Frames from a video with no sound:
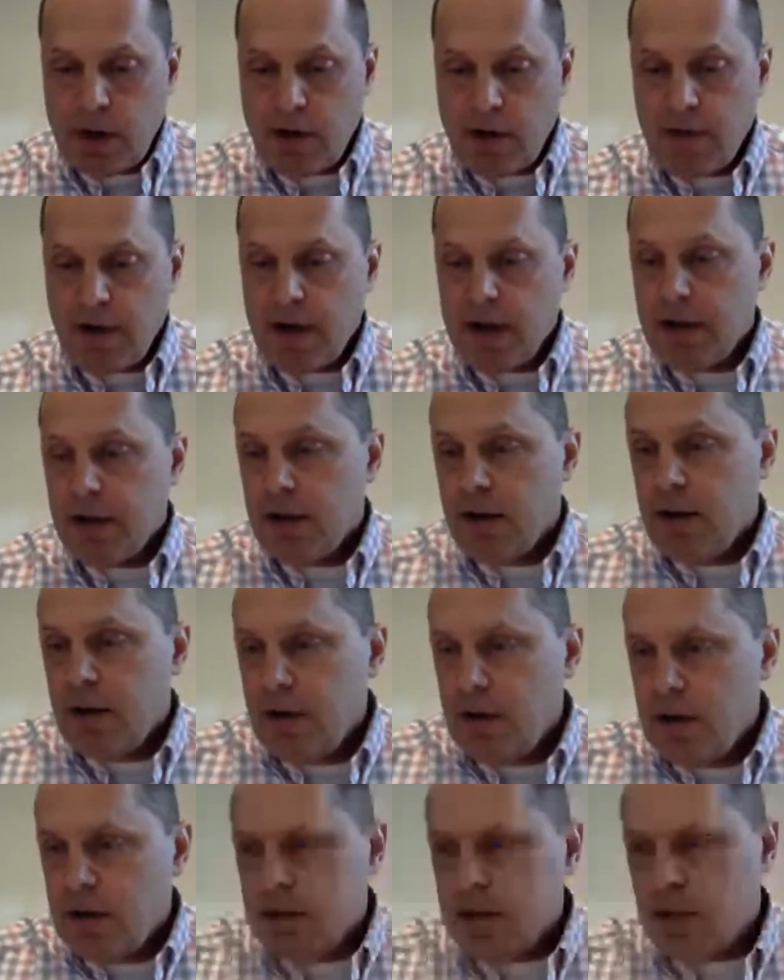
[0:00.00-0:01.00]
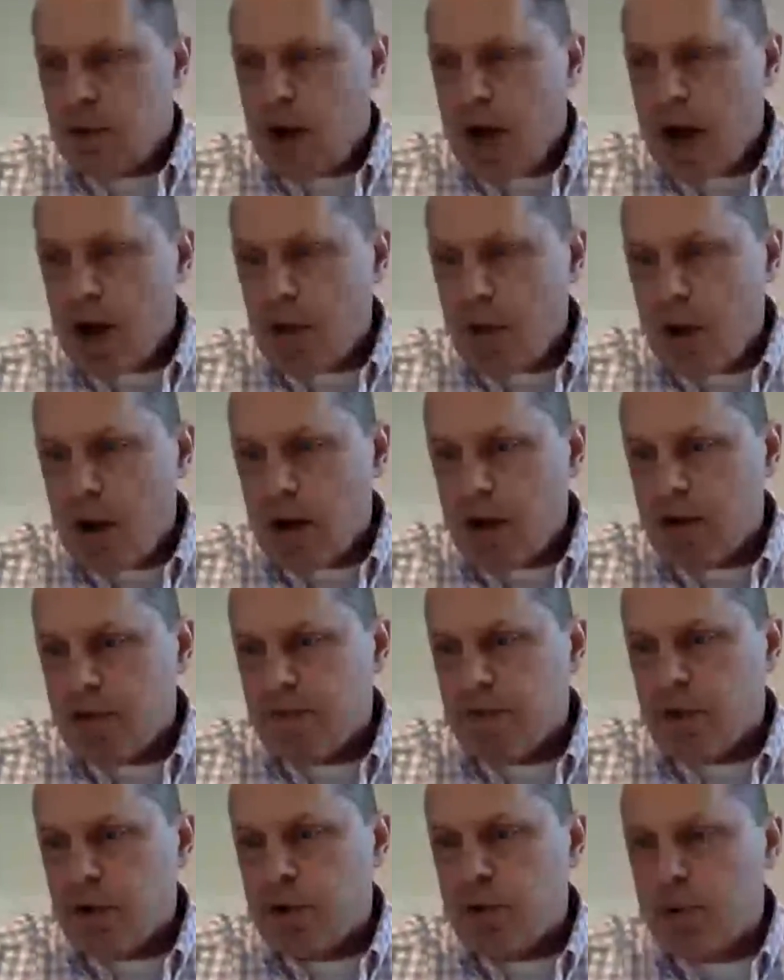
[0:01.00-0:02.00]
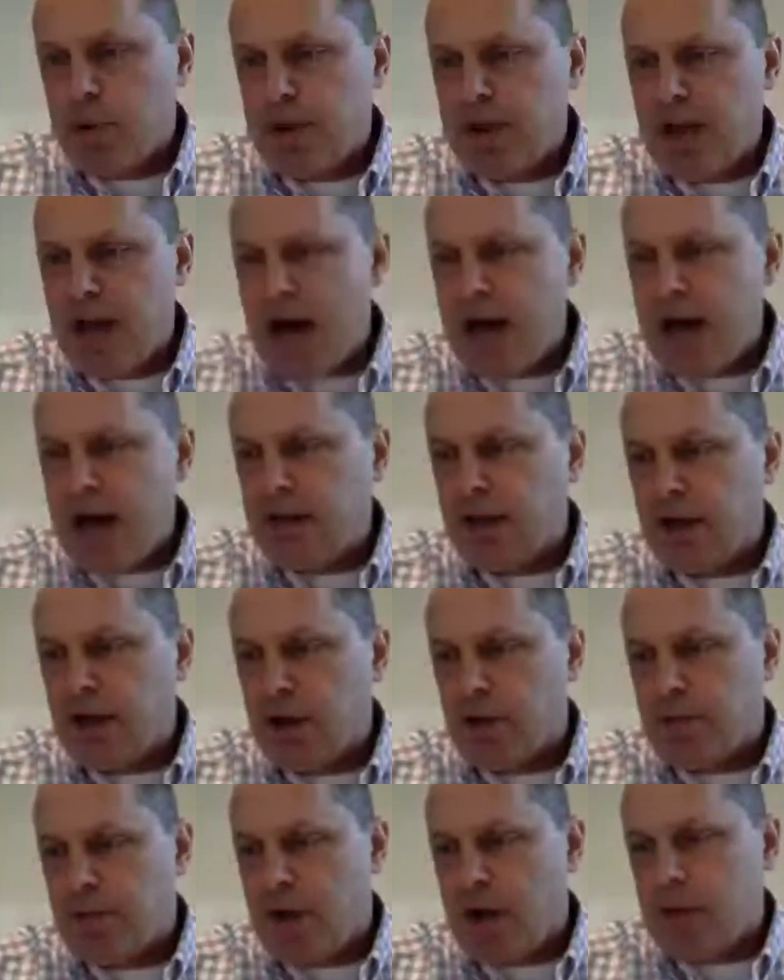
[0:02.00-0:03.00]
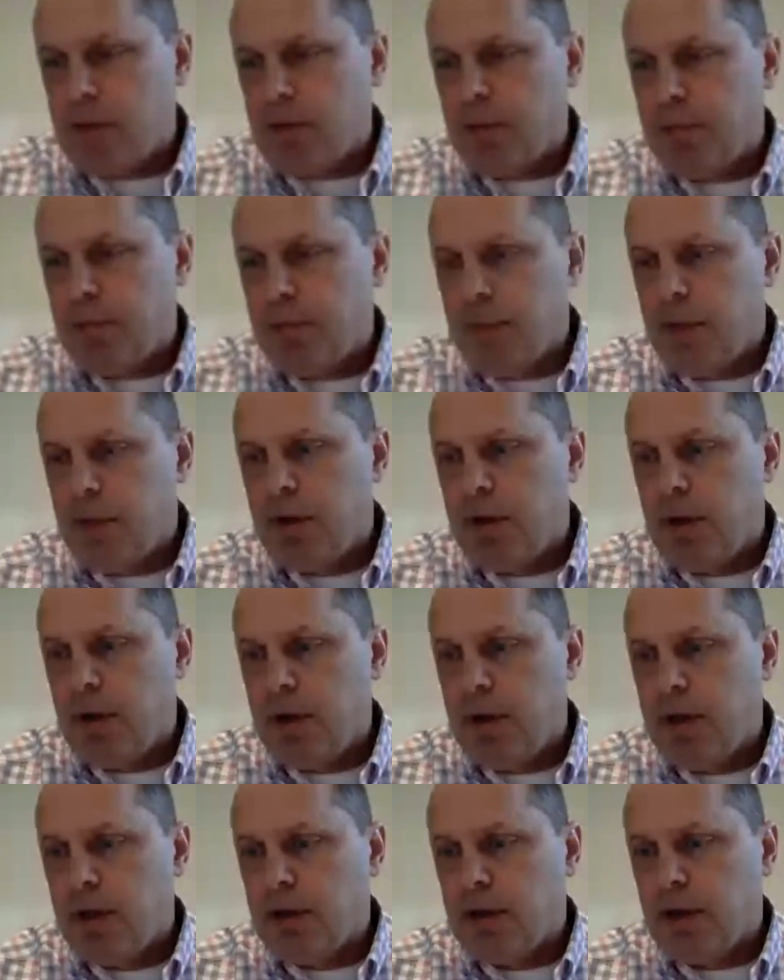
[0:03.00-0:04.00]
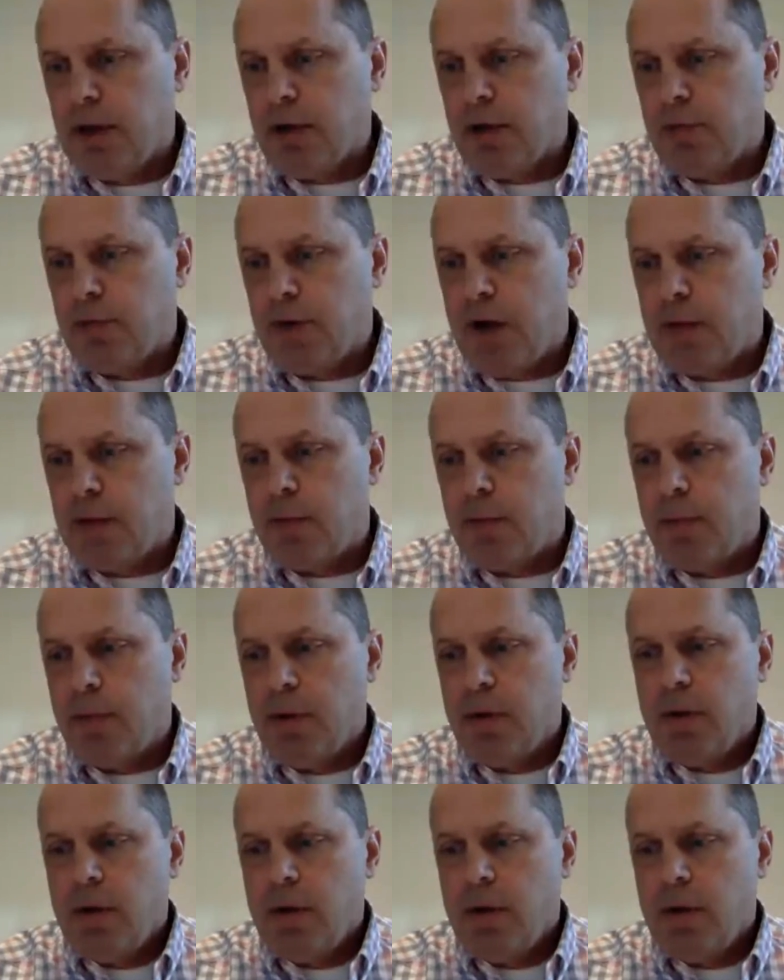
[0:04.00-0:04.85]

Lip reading: All right, so how do I convert to a nonlinear problem in a linear problem?